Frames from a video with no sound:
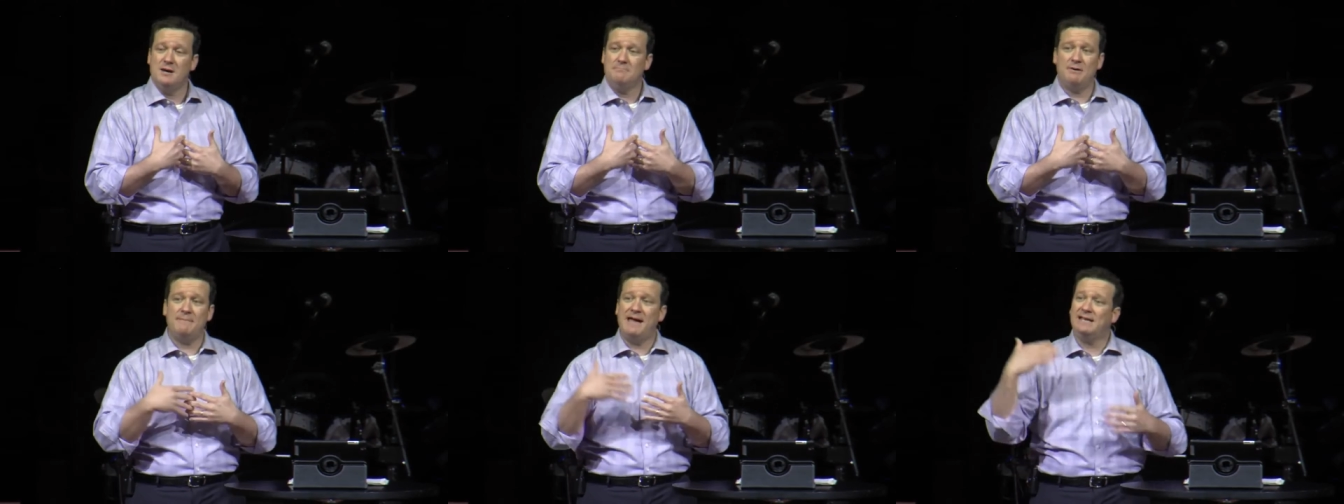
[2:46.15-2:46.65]

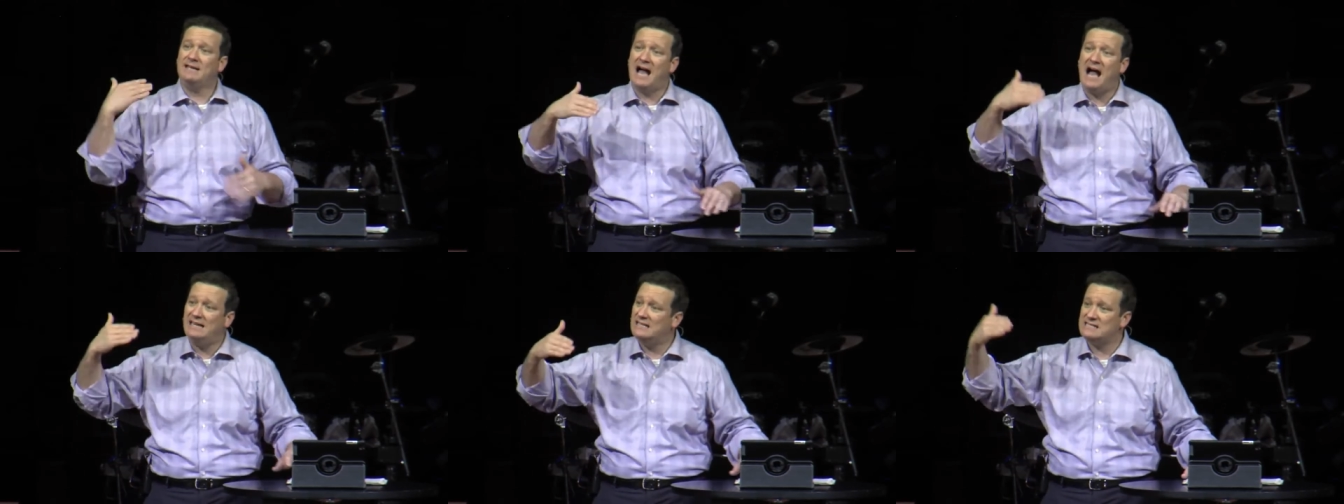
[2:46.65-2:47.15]
But man,
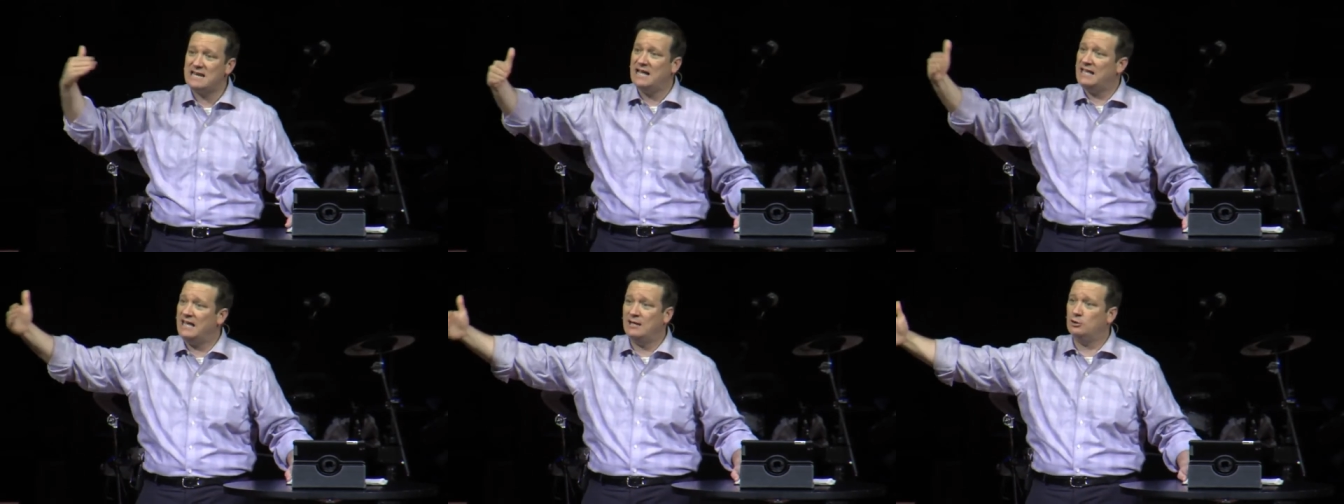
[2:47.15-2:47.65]
God does
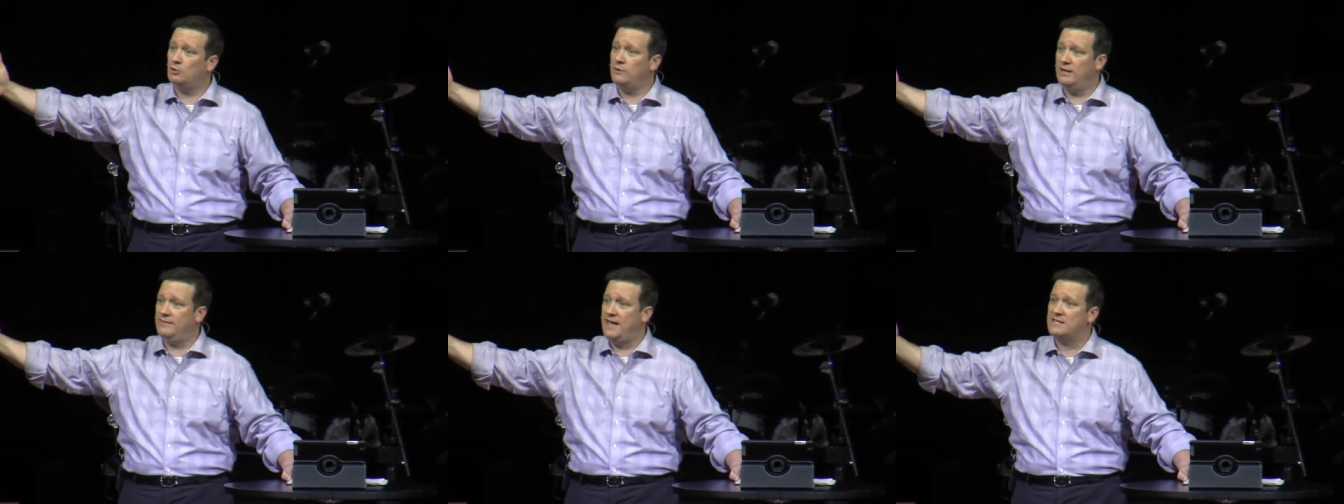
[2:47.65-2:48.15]
not gain
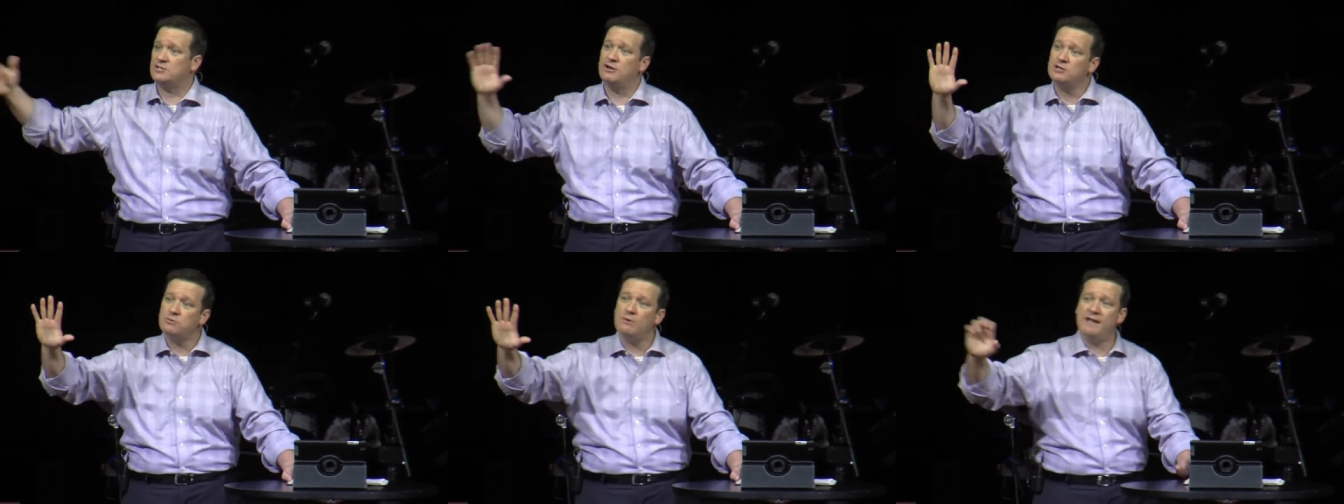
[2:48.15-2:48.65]
glory in that. So
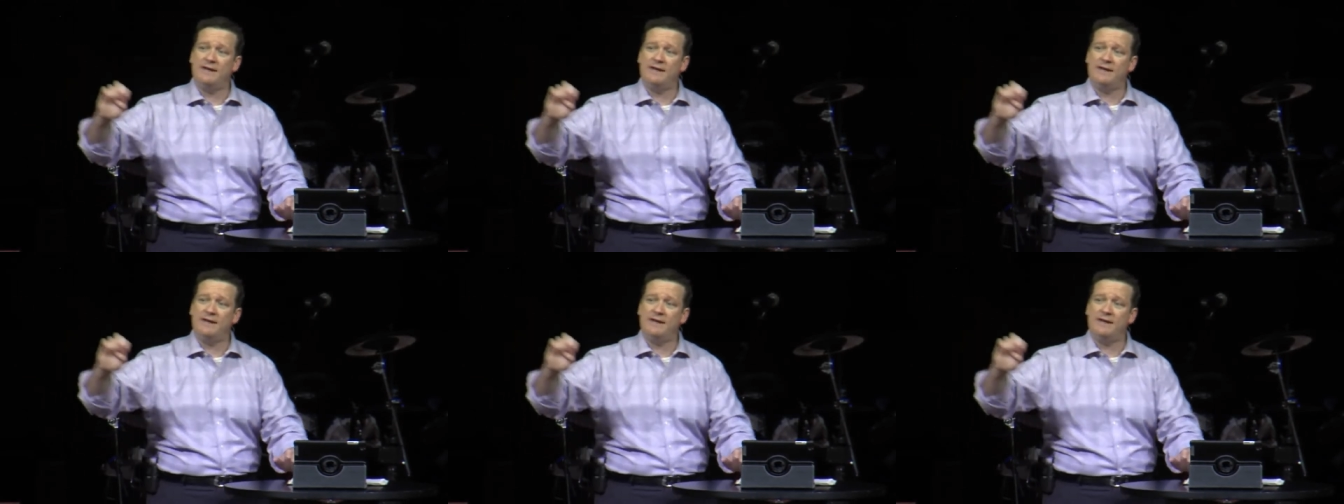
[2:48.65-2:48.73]
here's what we